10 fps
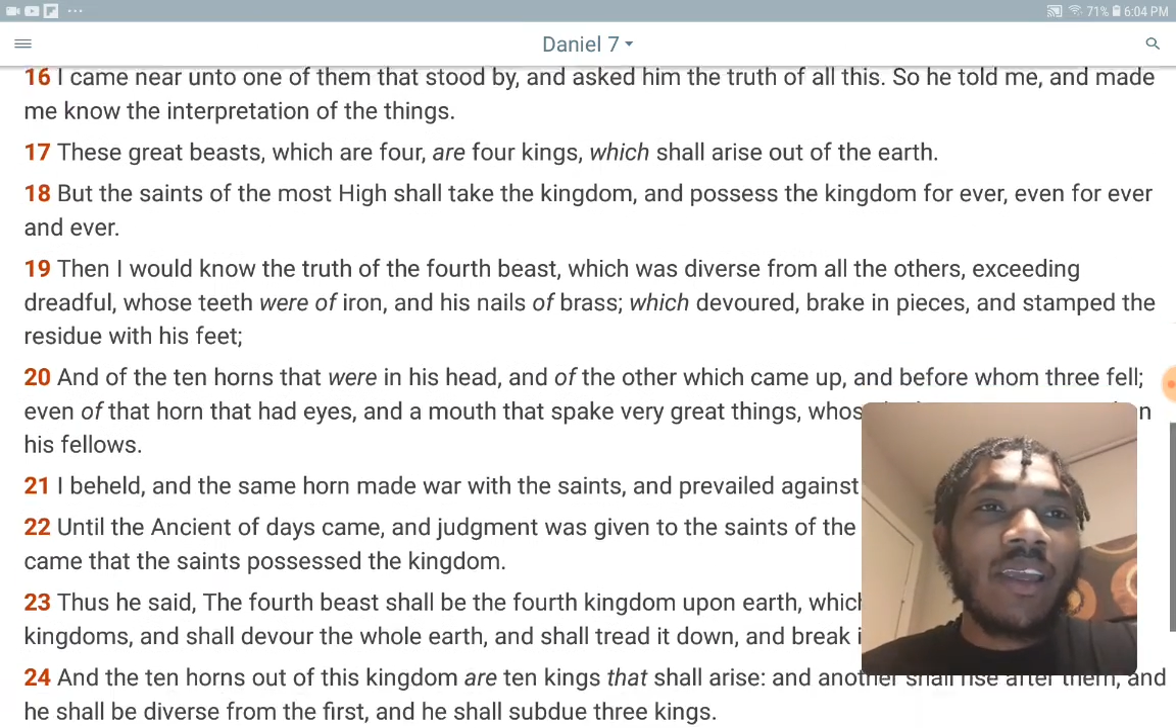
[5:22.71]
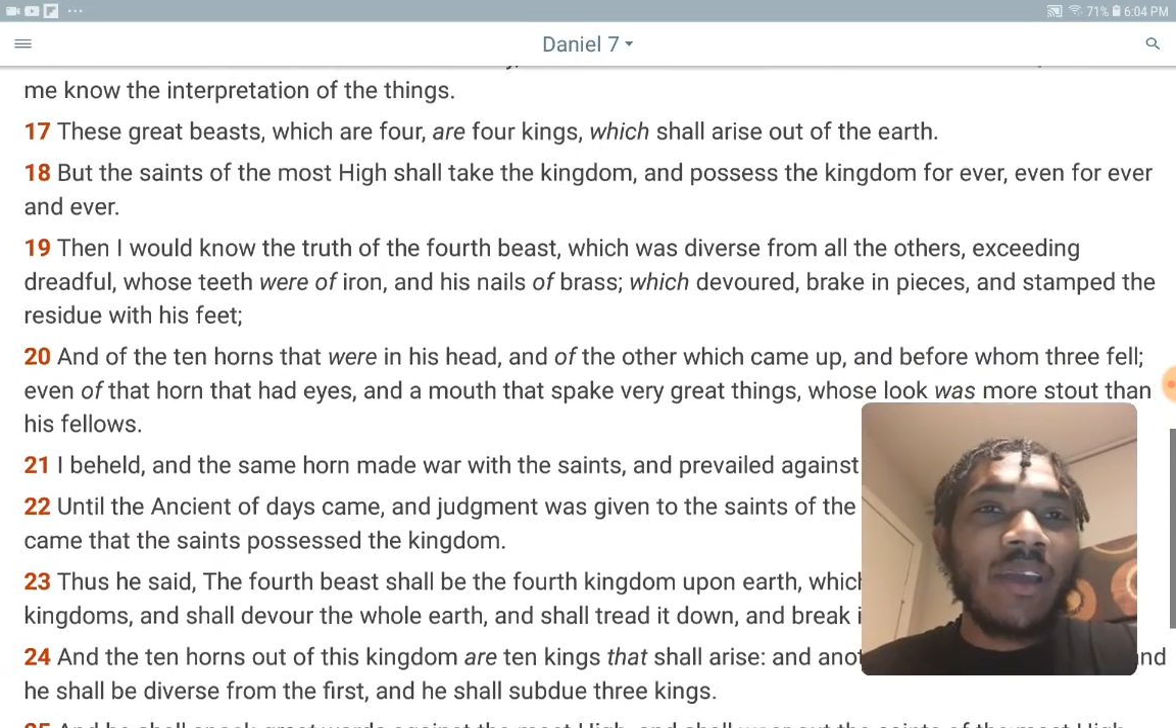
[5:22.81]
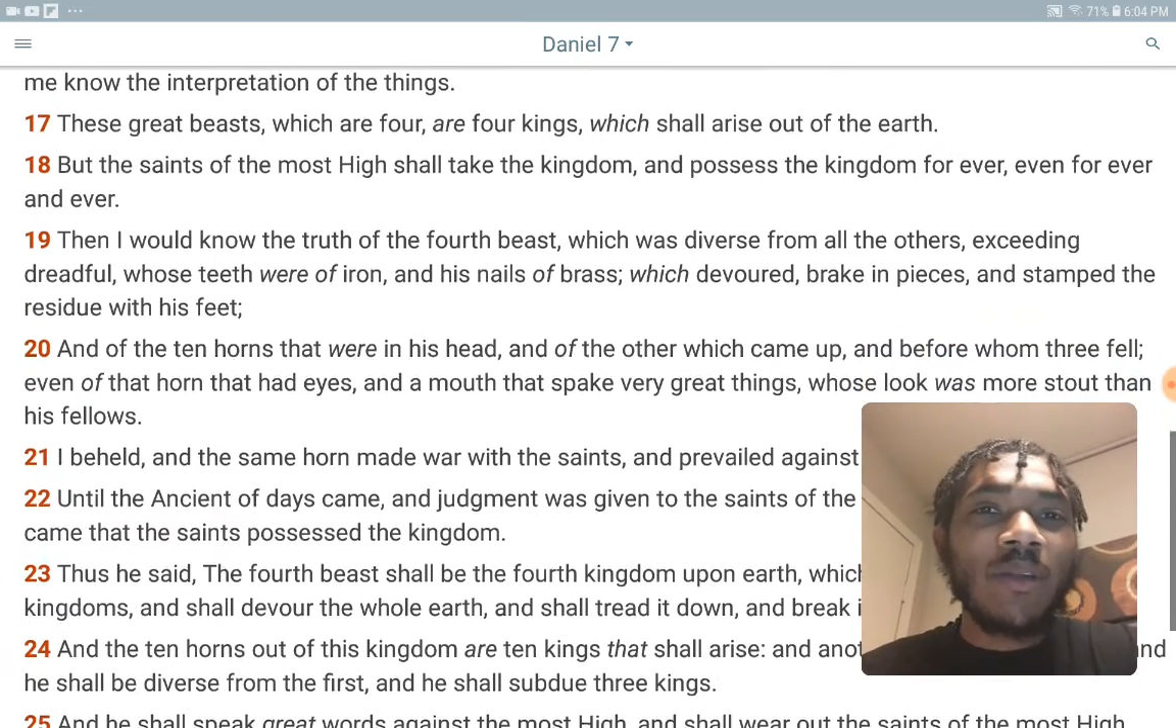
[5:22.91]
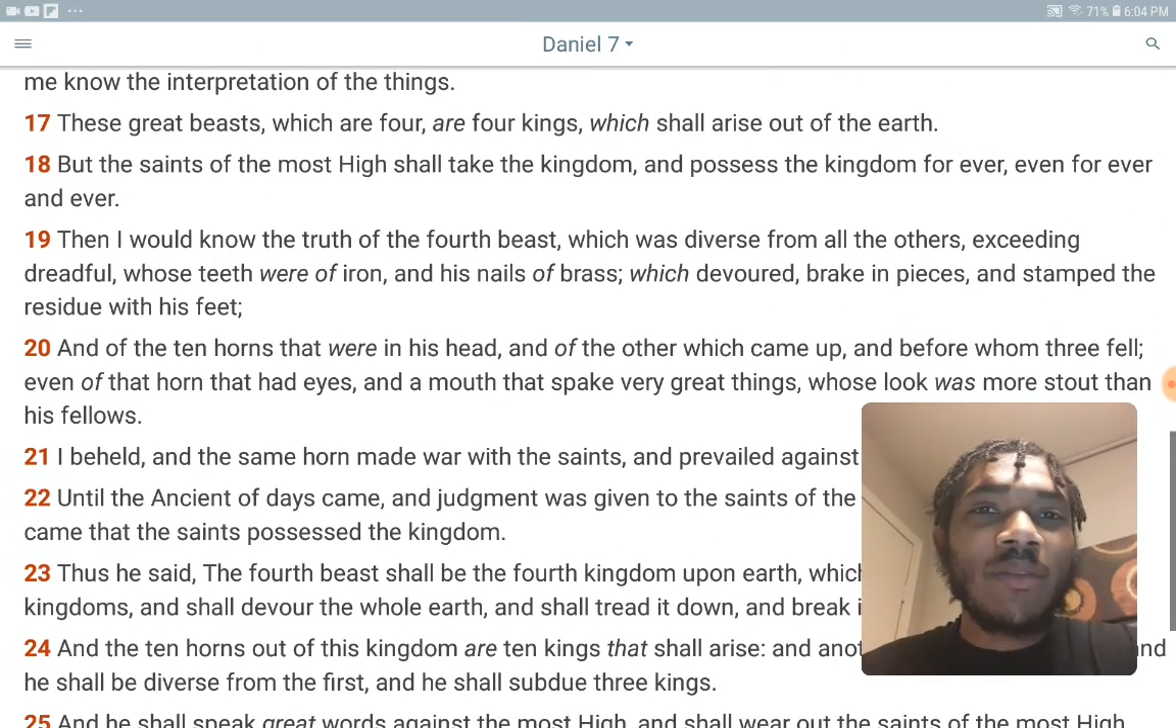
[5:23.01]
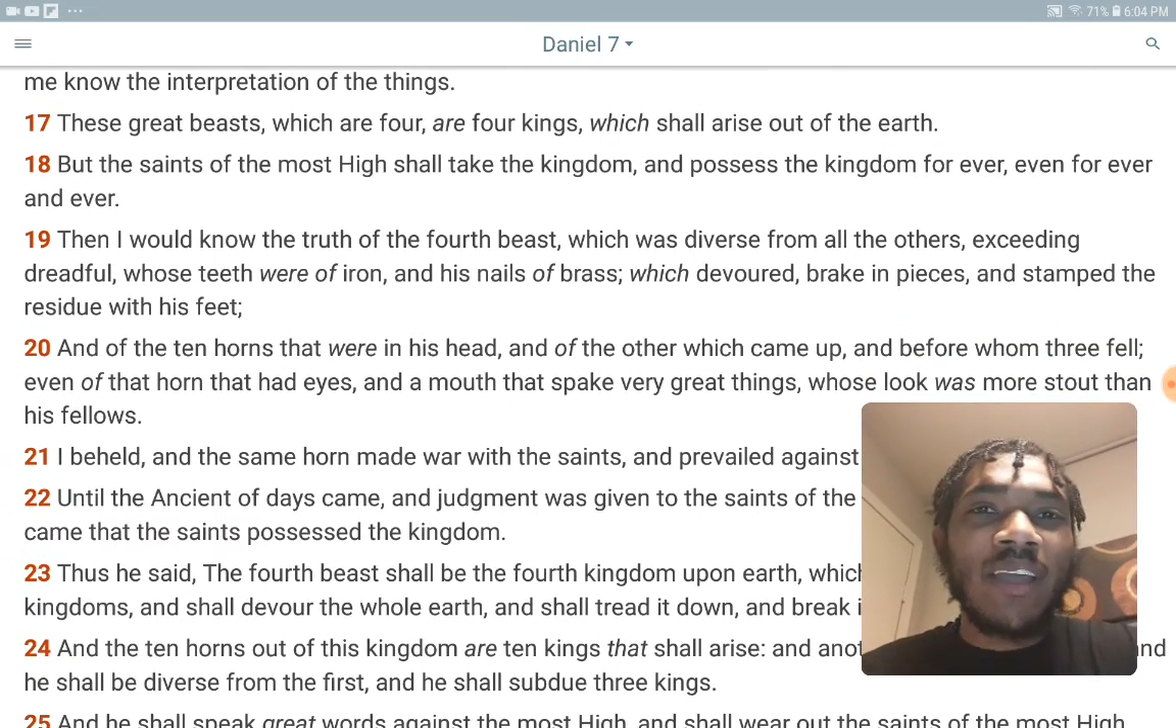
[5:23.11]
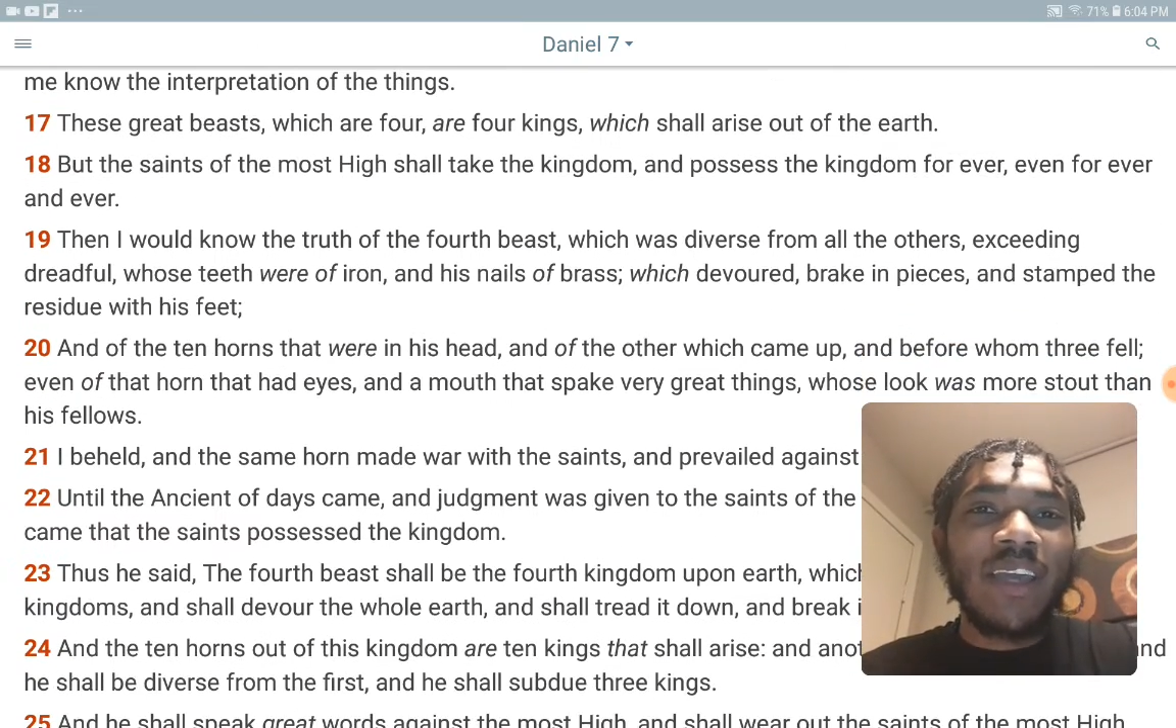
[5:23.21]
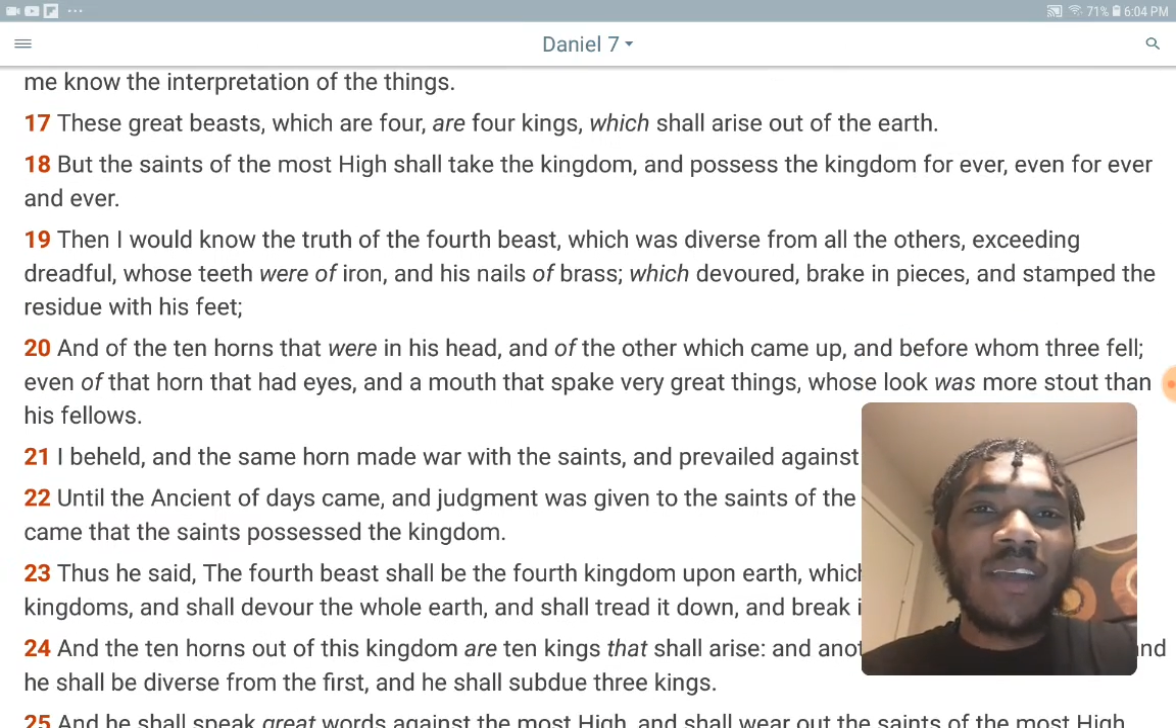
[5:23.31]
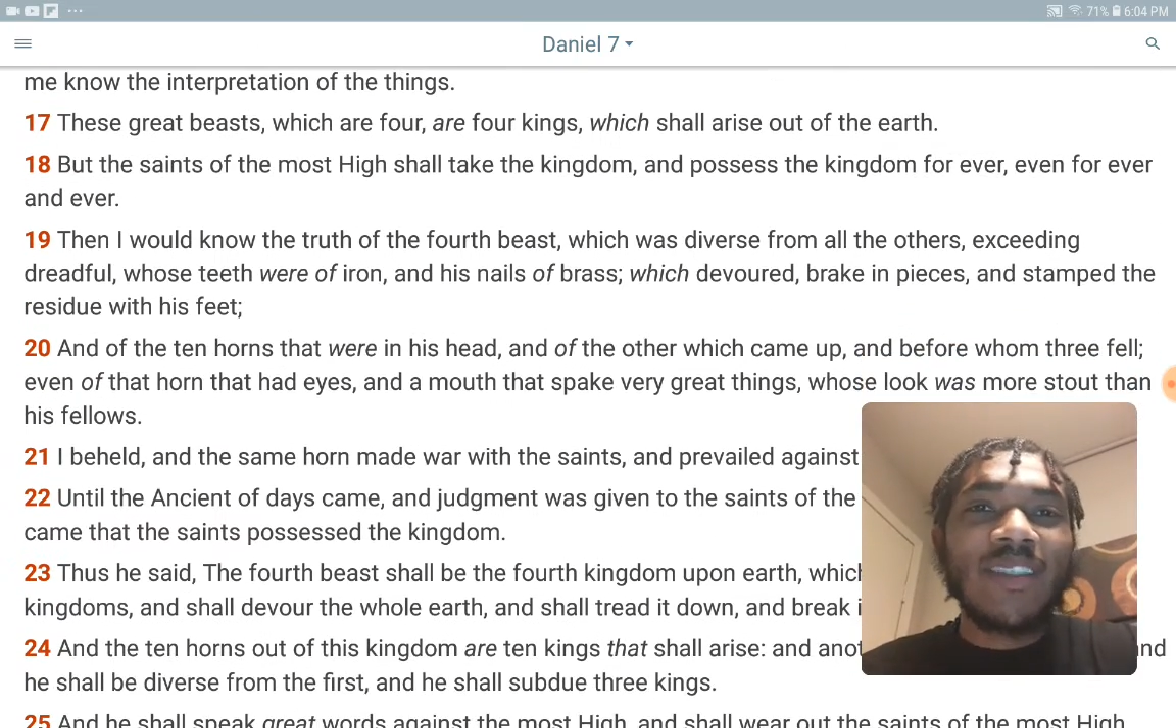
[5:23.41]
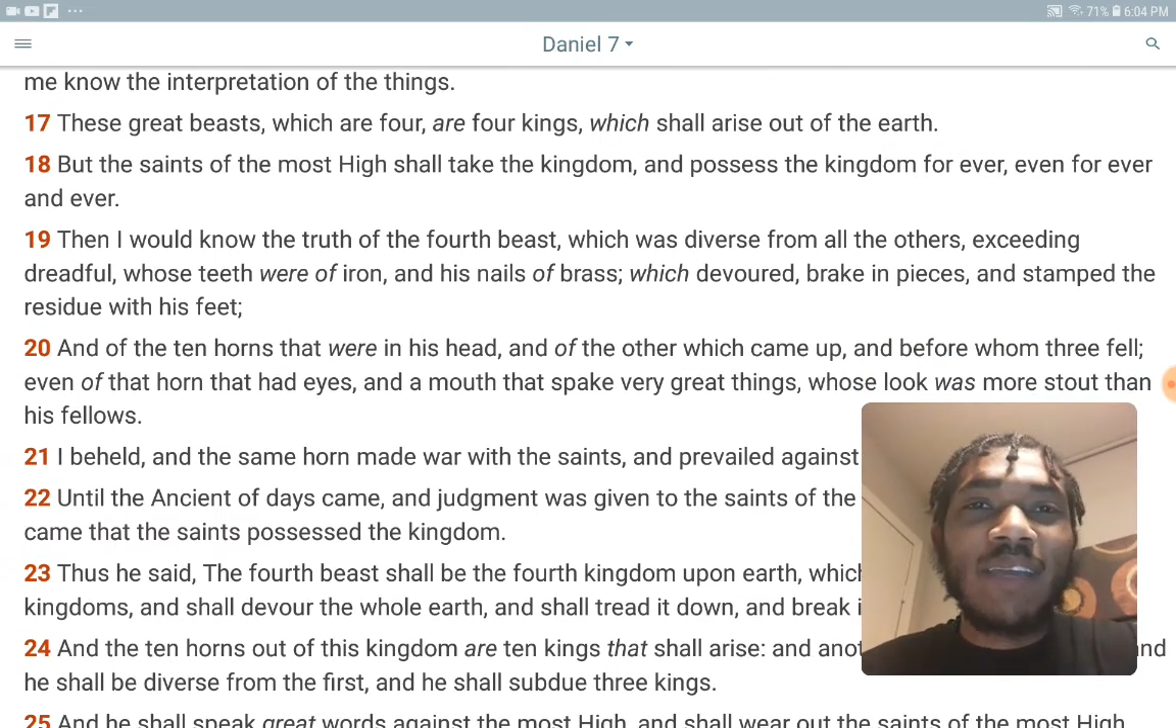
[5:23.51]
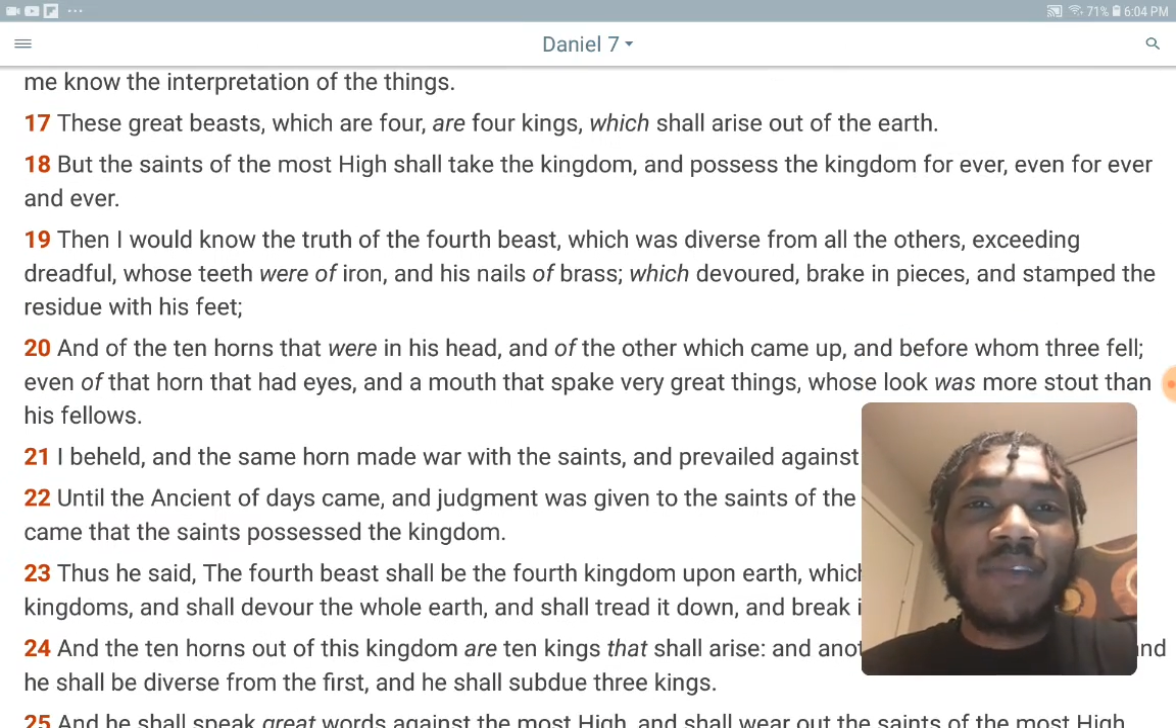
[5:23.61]
Yep,
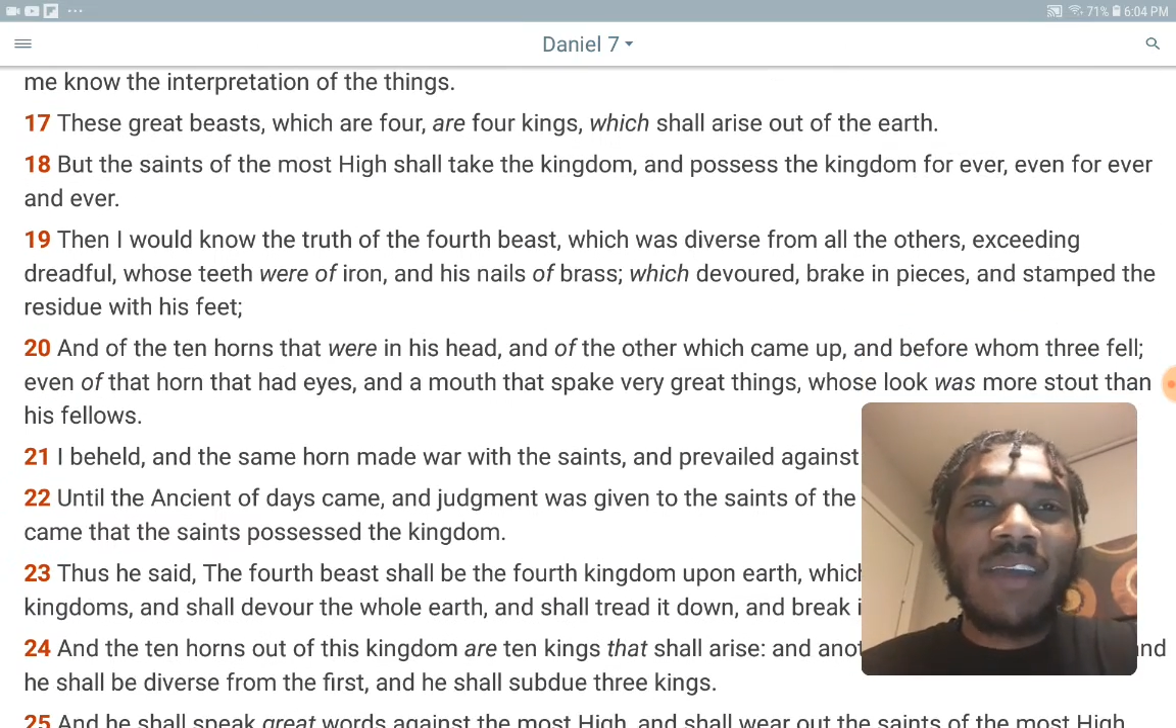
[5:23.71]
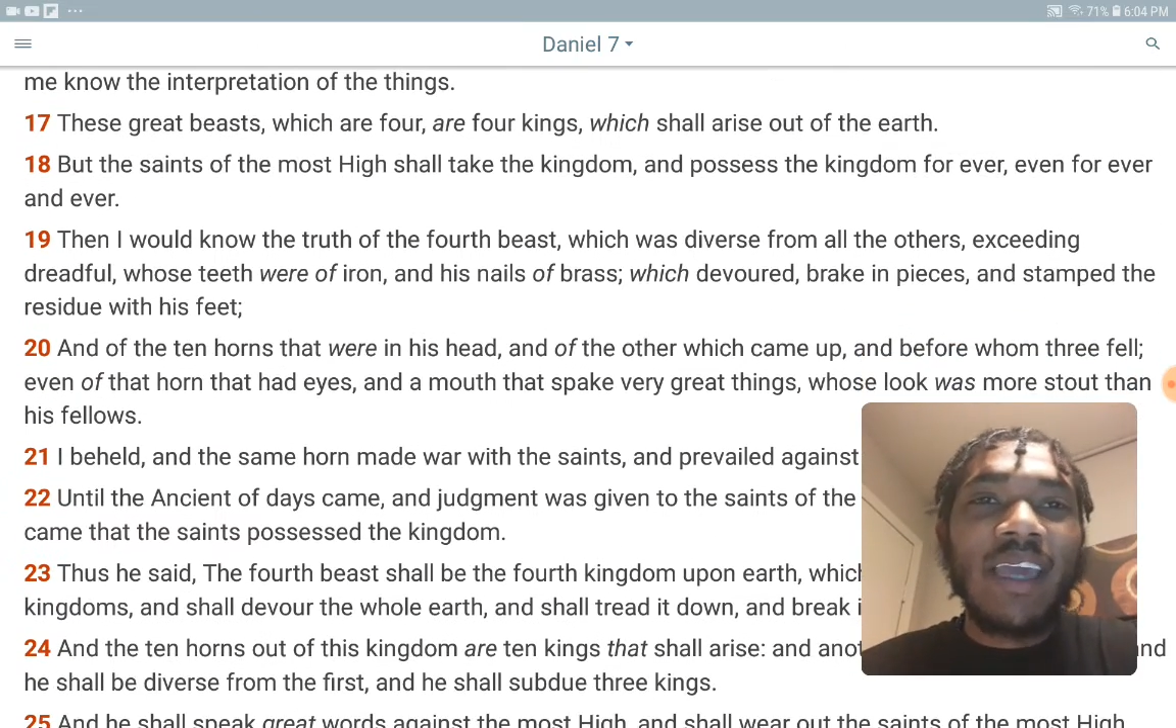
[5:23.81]
Daniel seven